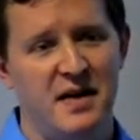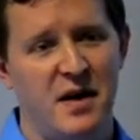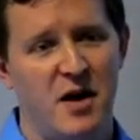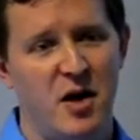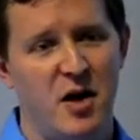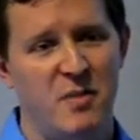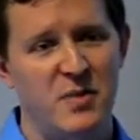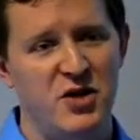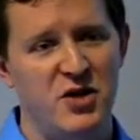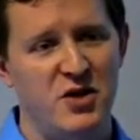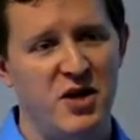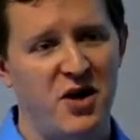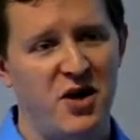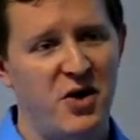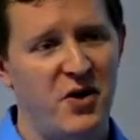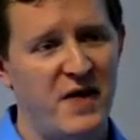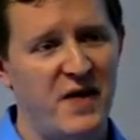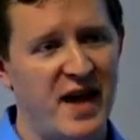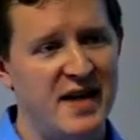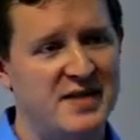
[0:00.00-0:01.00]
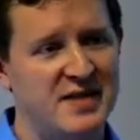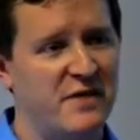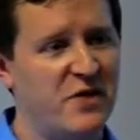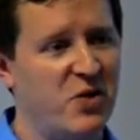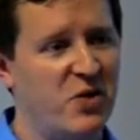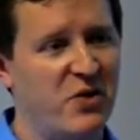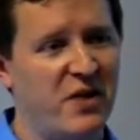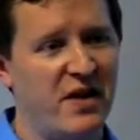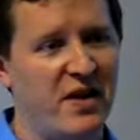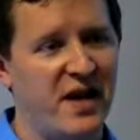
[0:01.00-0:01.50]
Um, you know that if
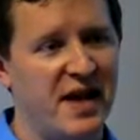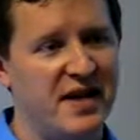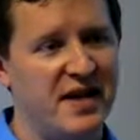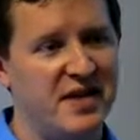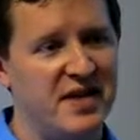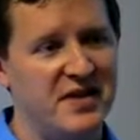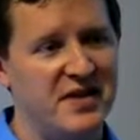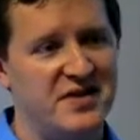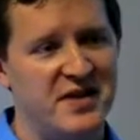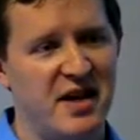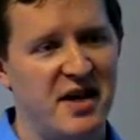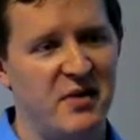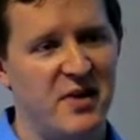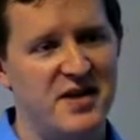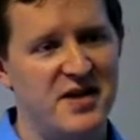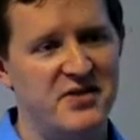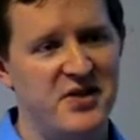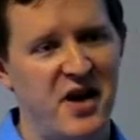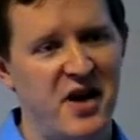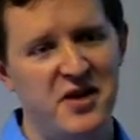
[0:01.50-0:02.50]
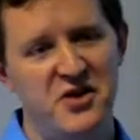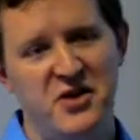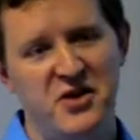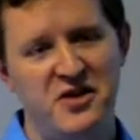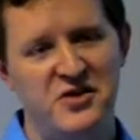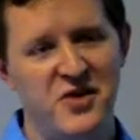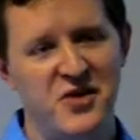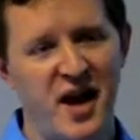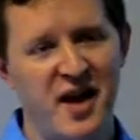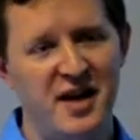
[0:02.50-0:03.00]
you really like a dish at a restaurant, you
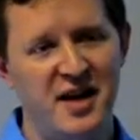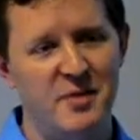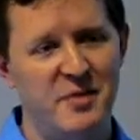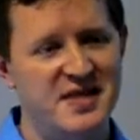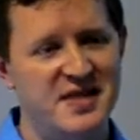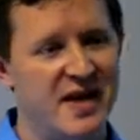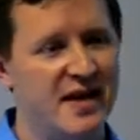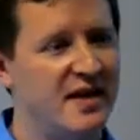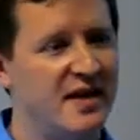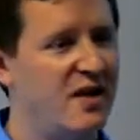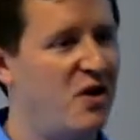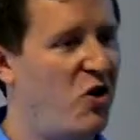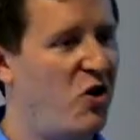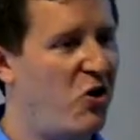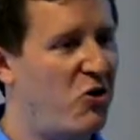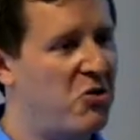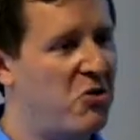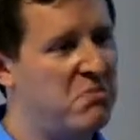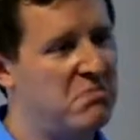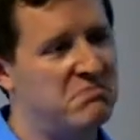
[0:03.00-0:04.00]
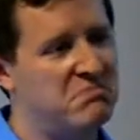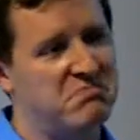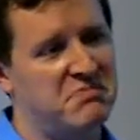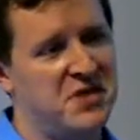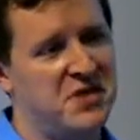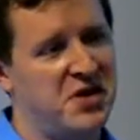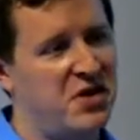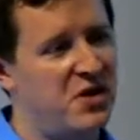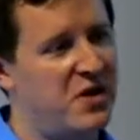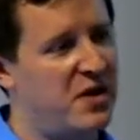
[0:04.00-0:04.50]
can try to imitate it at home.
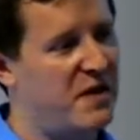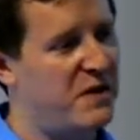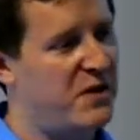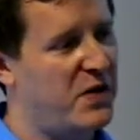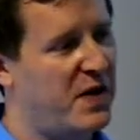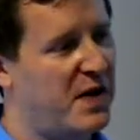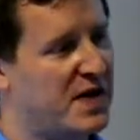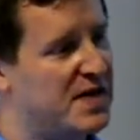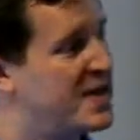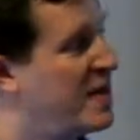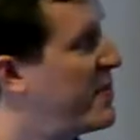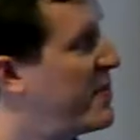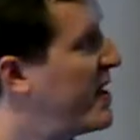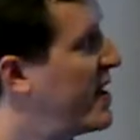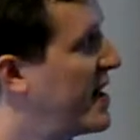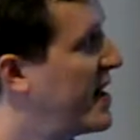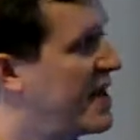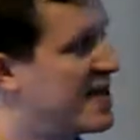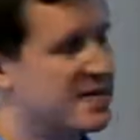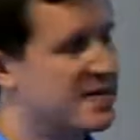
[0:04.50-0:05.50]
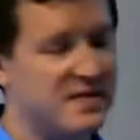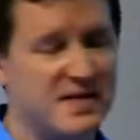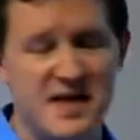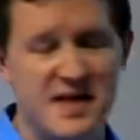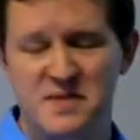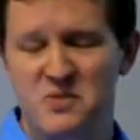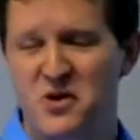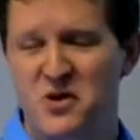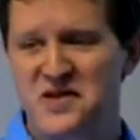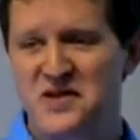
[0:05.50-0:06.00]
You know that if you think something has,
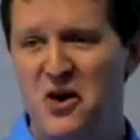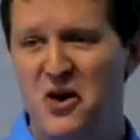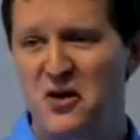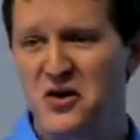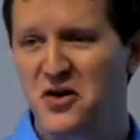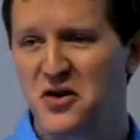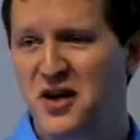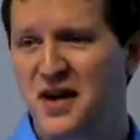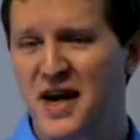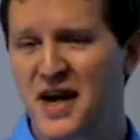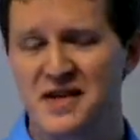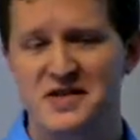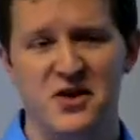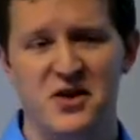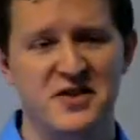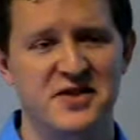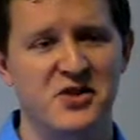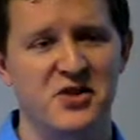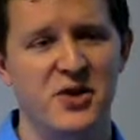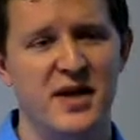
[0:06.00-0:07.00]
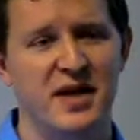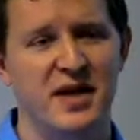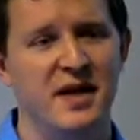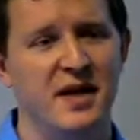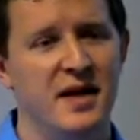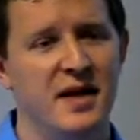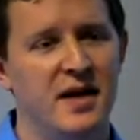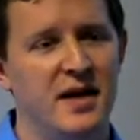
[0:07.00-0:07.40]
needs more salt, you can add salt to it.